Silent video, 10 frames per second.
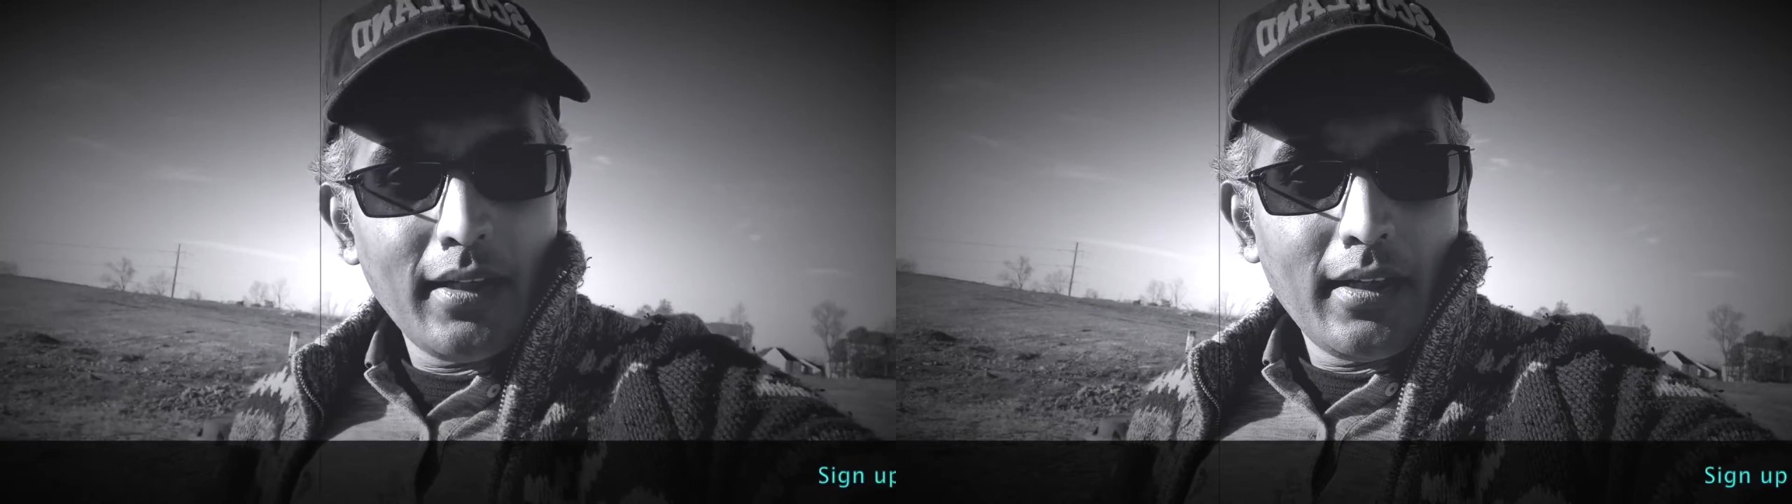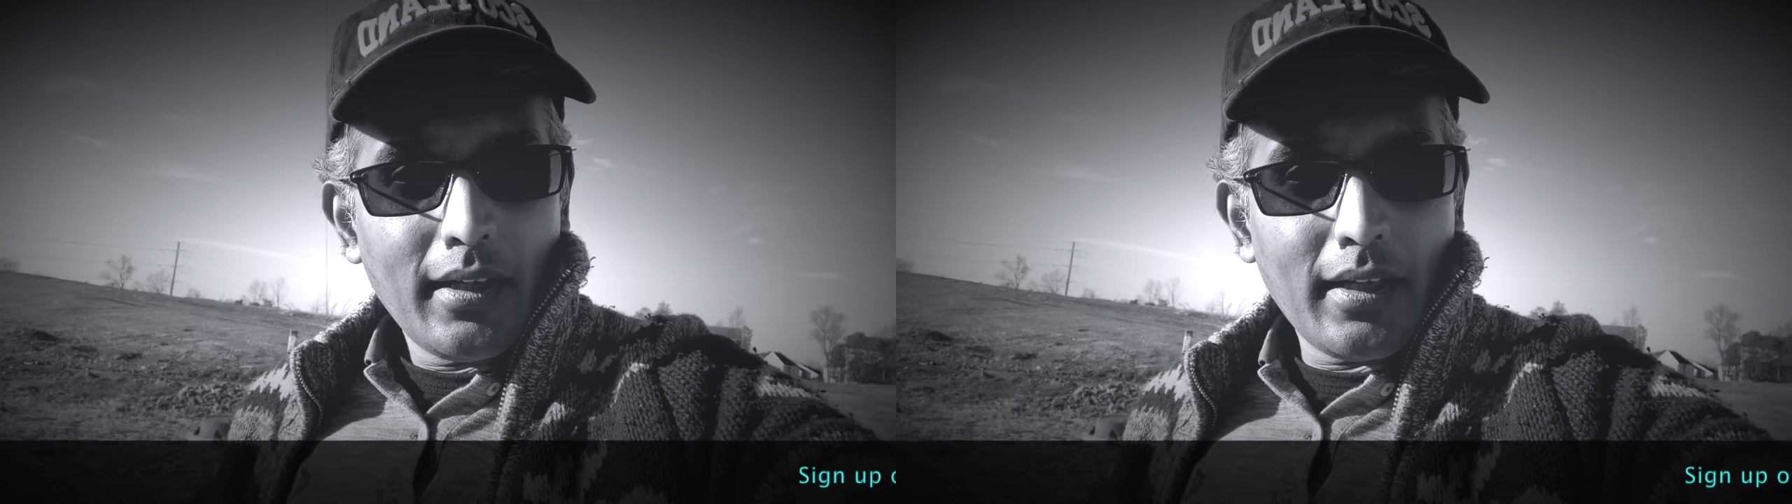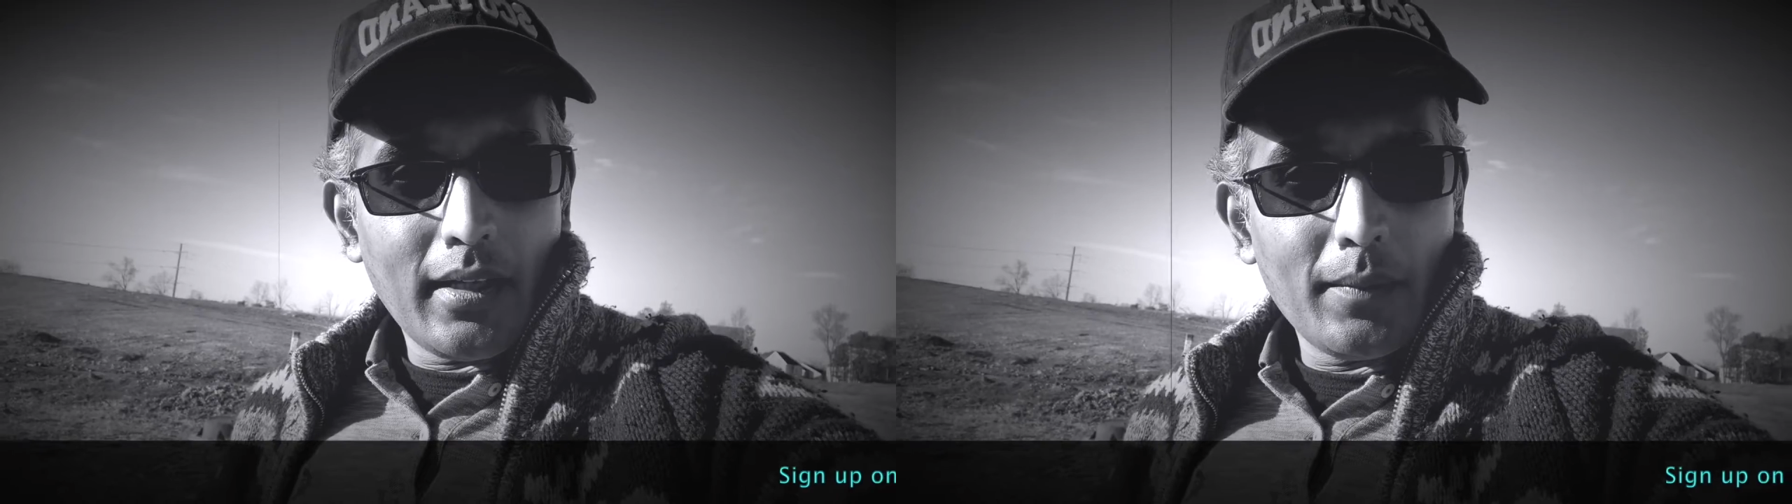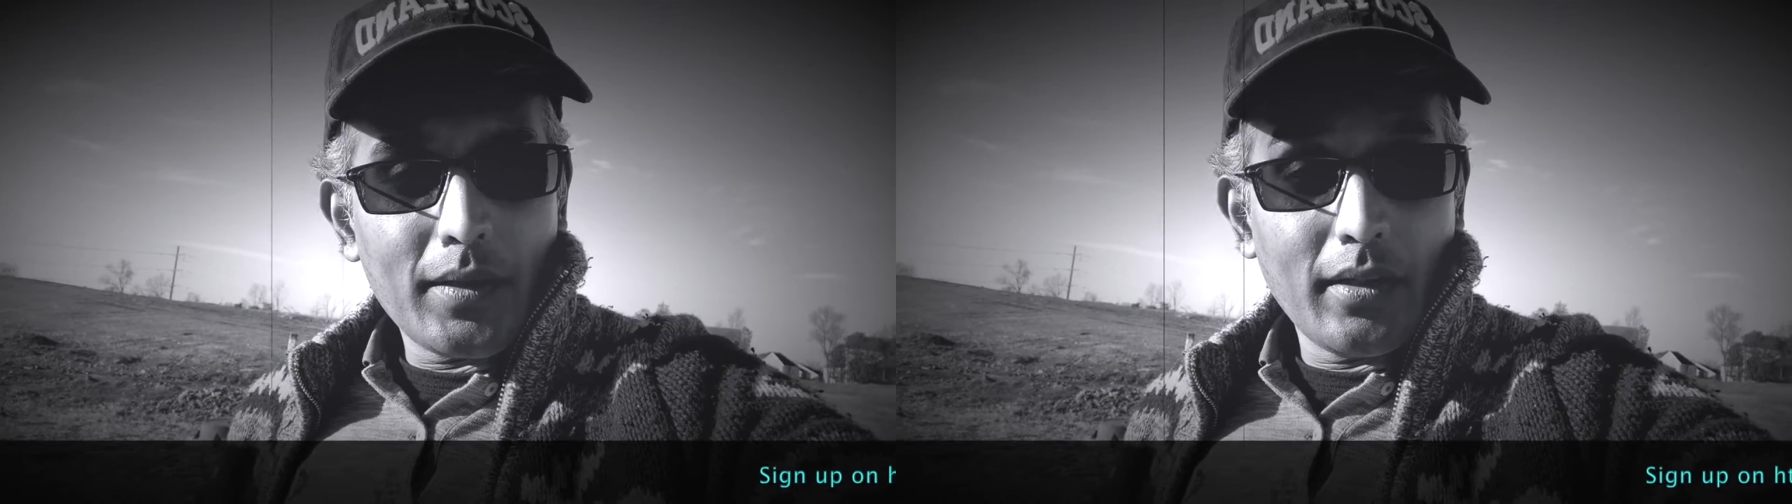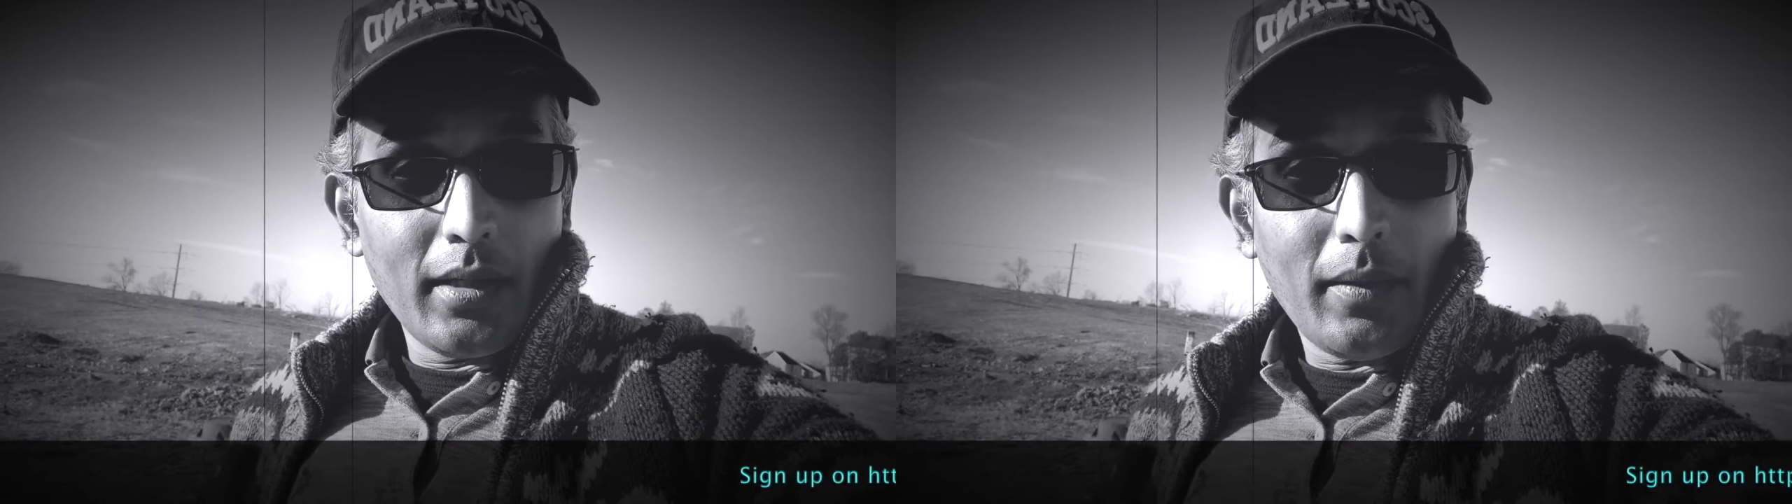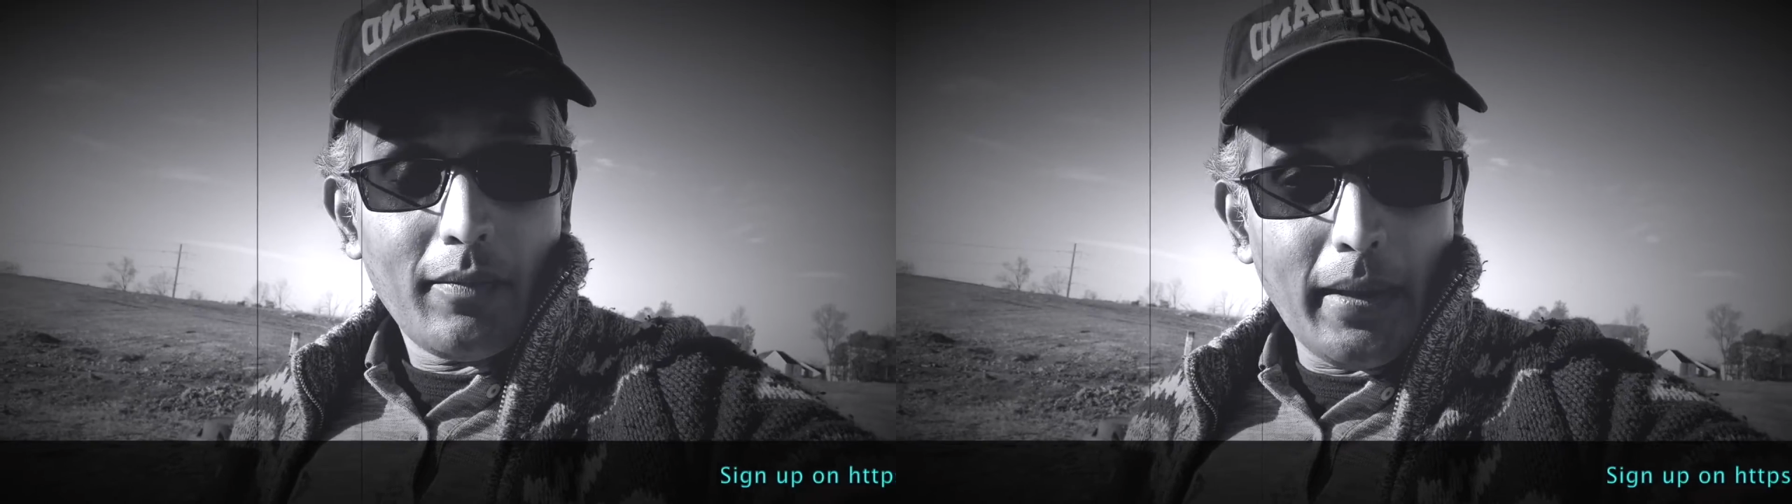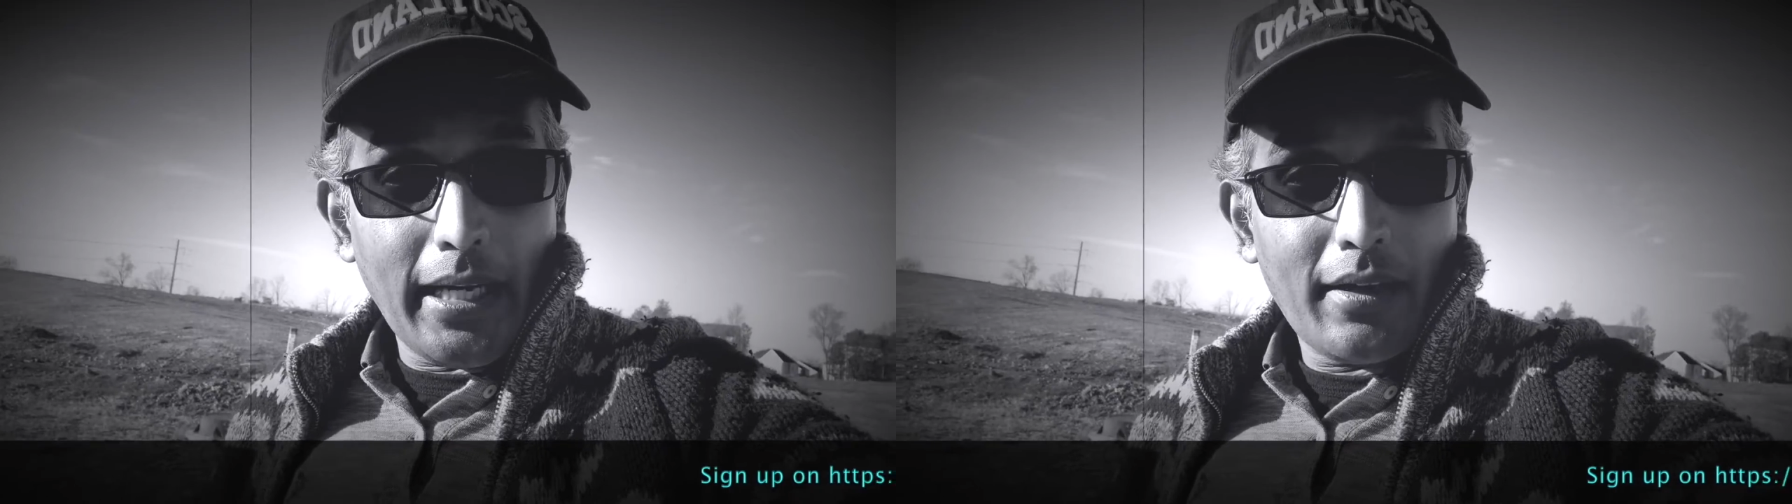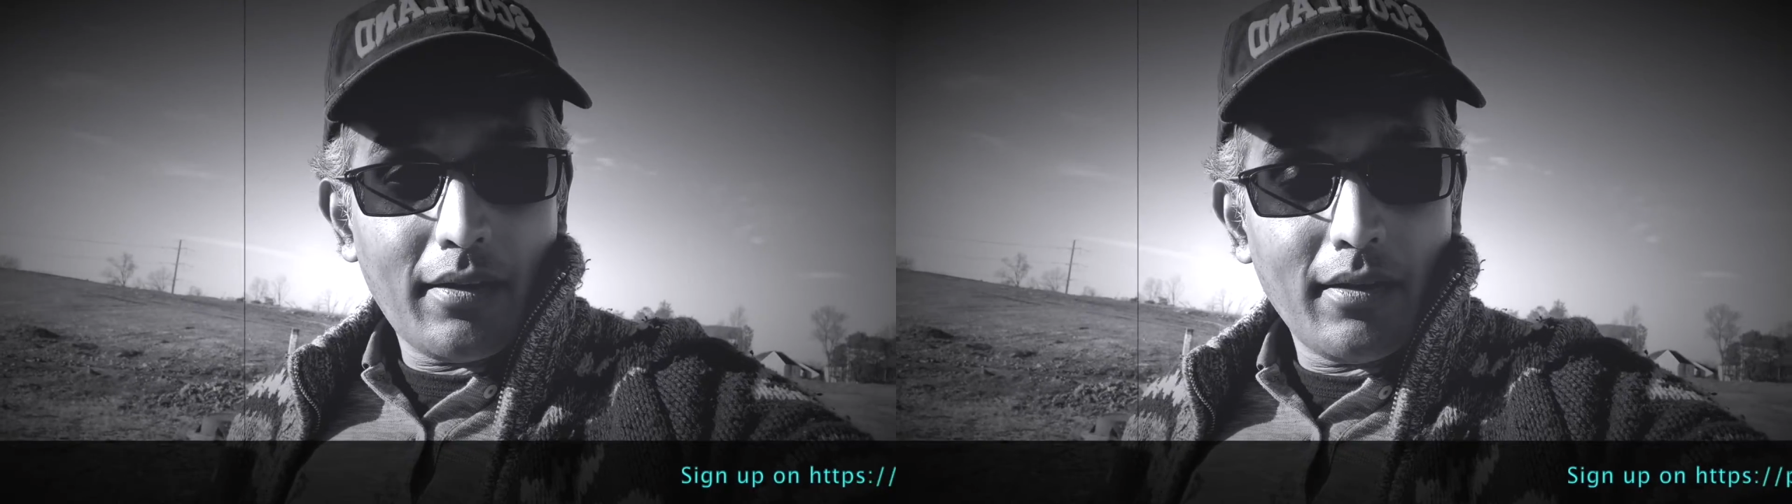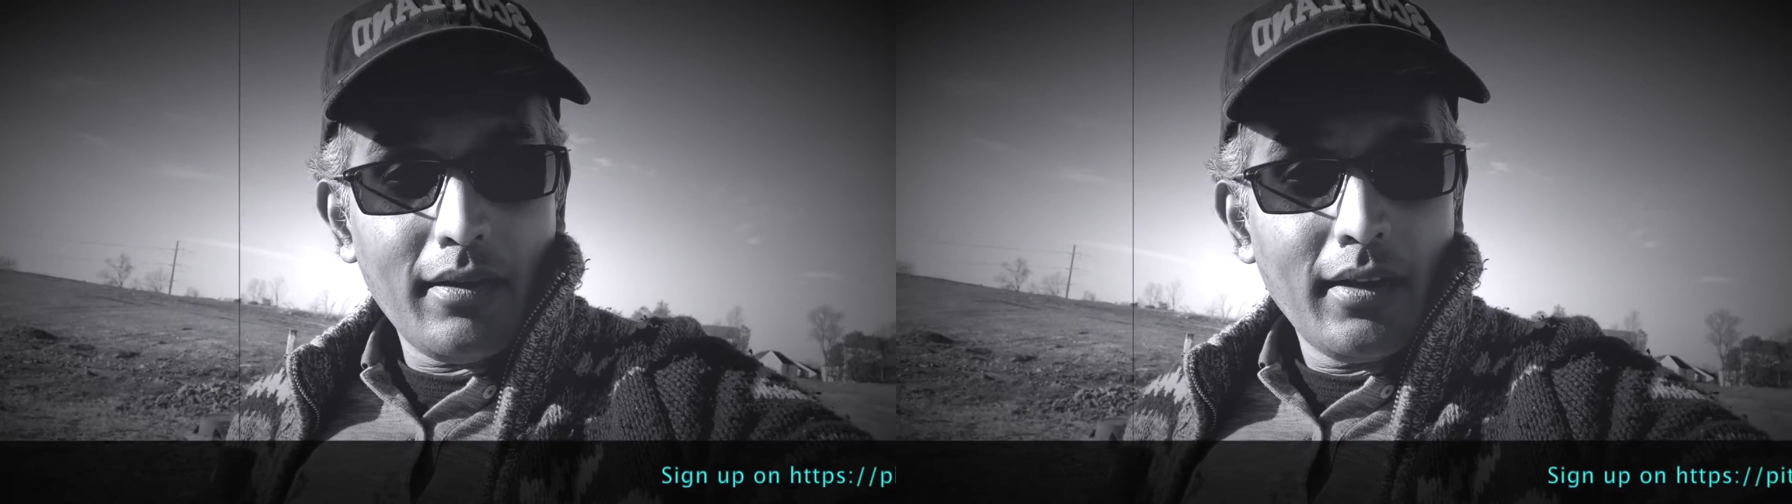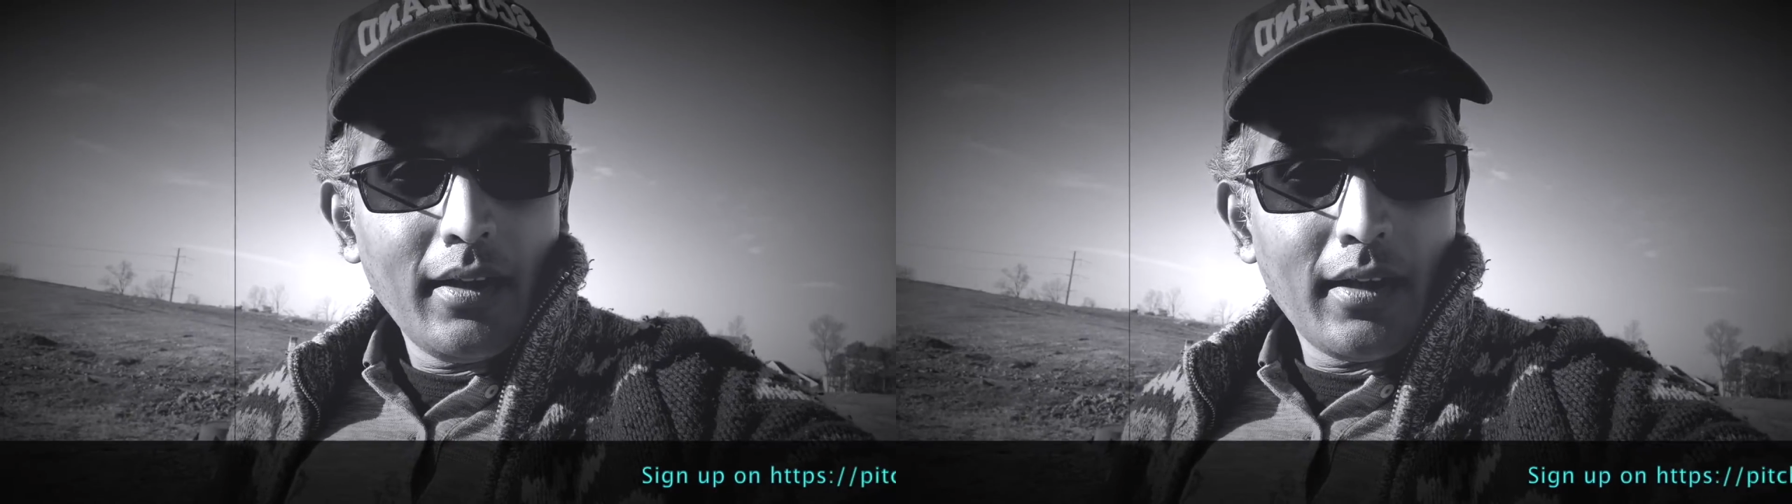Um, so a little bit of background.